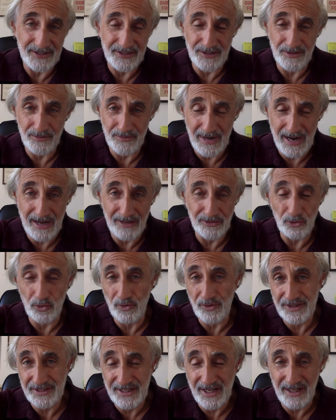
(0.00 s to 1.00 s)
is around,
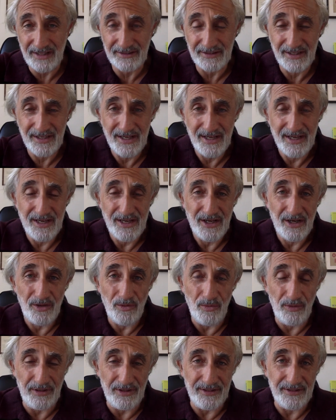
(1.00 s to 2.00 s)
or is not.
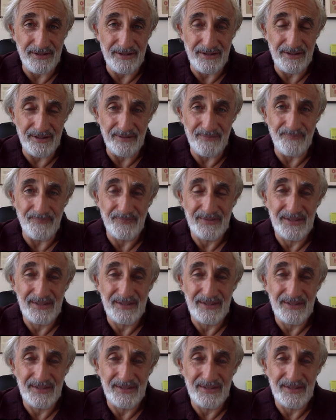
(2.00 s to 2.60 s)
One of the